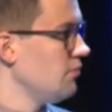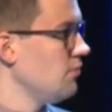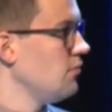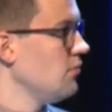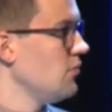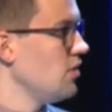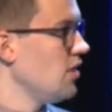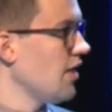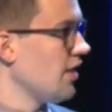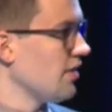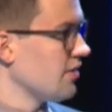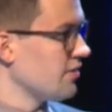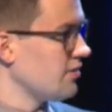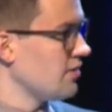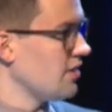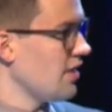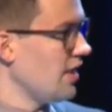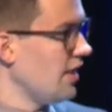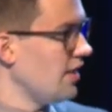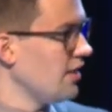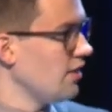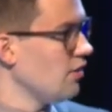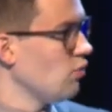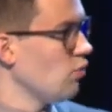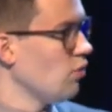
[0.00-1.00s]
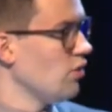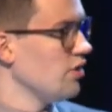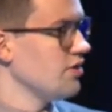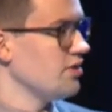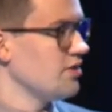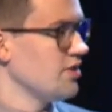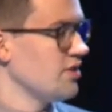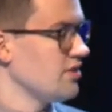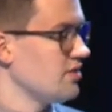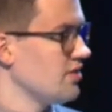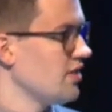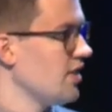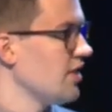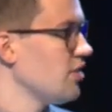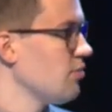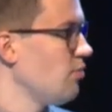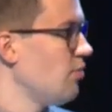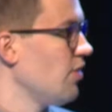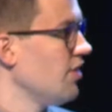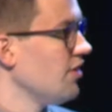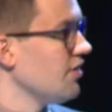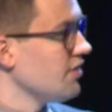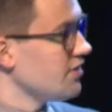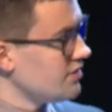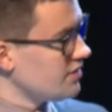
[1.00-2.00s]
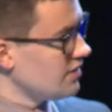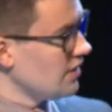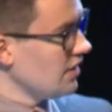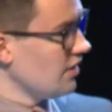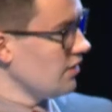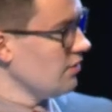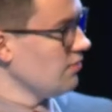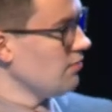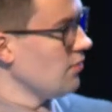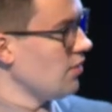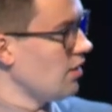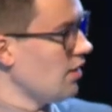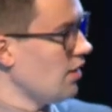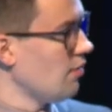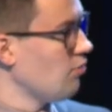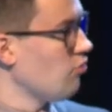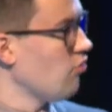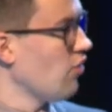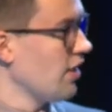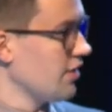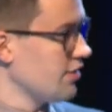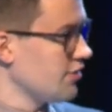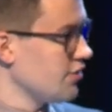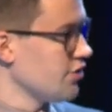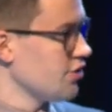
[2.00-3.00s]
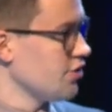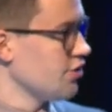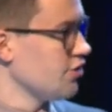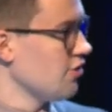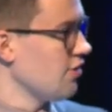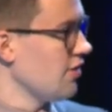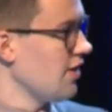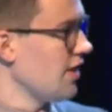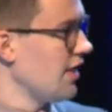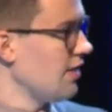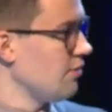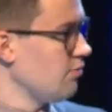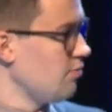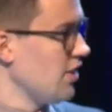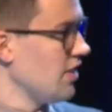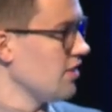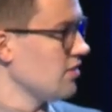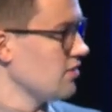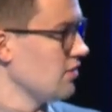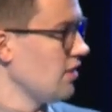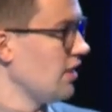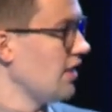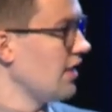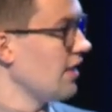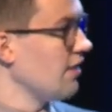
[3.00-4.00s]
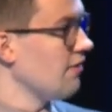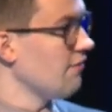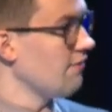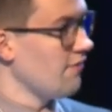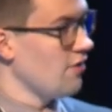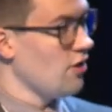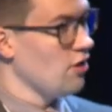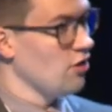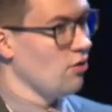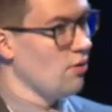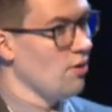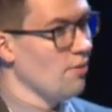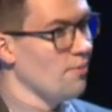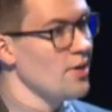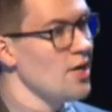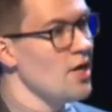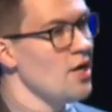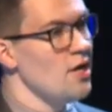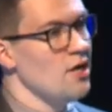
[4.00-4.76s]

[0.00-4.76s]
Yes, and it was assessed by the same practitioner at baseline and follow-up.